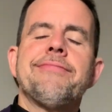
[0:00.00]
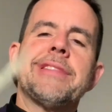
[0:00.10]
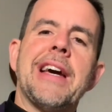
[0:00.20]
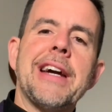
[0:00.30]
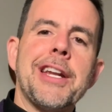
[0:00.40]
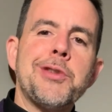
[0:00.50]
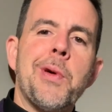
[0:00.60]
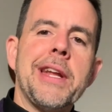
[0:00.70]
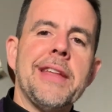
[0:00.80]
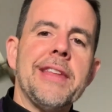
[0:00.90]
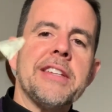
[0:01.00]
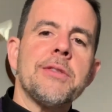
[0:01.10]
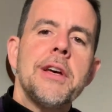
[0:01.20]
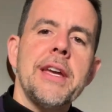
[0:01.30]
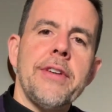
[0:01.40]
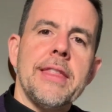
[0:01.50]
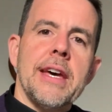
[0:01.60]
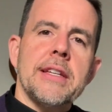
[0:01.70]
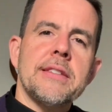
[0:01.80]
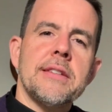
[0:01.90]
I got a 20 in this, so I'll give you
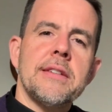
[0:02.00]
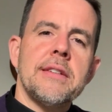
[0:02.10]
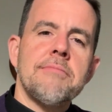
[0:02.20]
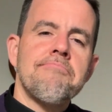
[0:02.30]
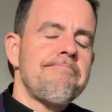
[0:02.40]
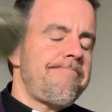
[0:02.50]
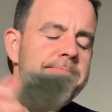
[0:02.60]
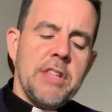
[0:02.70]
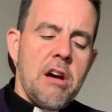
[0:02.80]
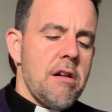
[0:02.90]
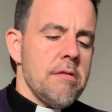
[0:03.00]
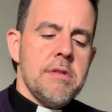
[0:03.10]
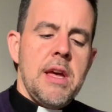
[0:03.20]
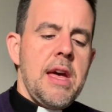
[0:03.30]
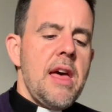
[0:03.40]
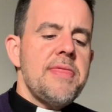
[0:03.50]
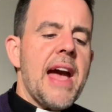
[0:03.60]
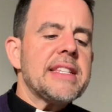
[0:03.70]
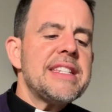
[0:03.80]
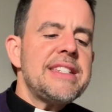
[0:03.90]
this. No, that's